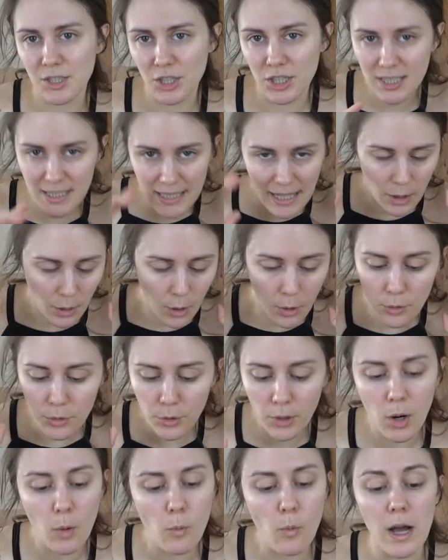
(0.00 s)
Just get, go
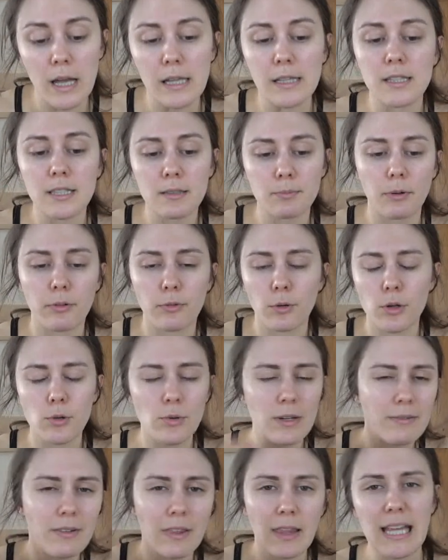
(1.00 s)
through it once before you
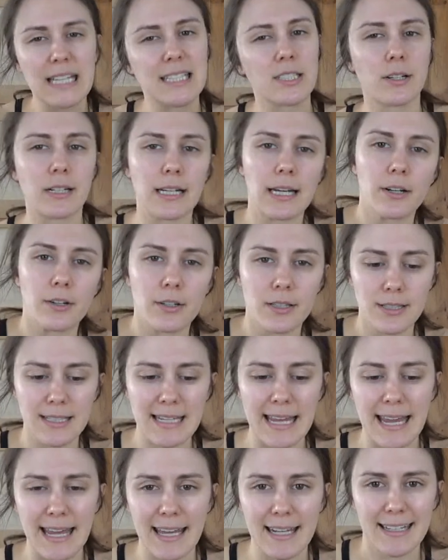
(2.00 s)
even like start to
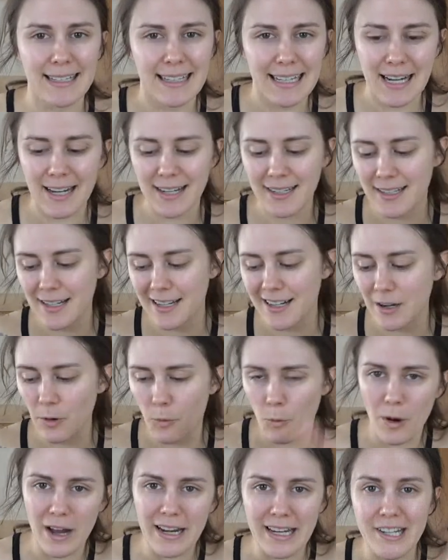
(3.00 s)
understand like
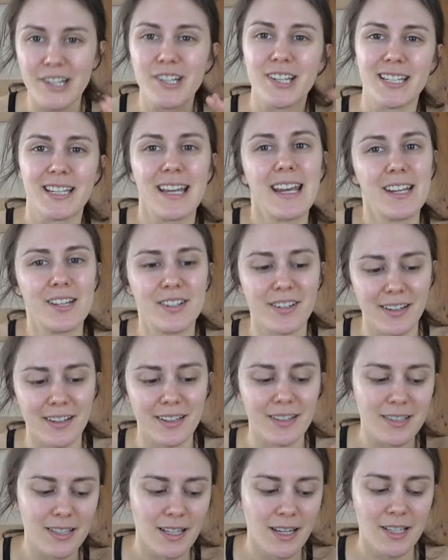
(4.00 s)
what each stage
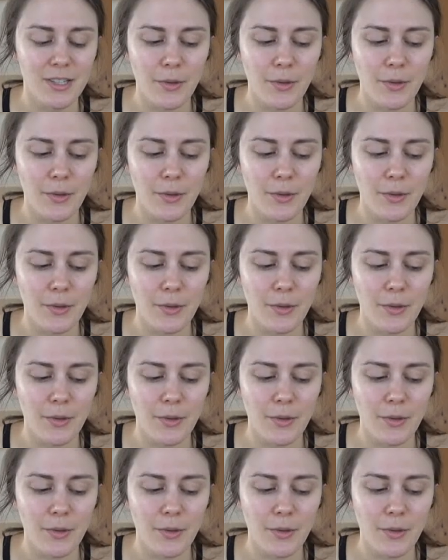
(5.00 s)
is.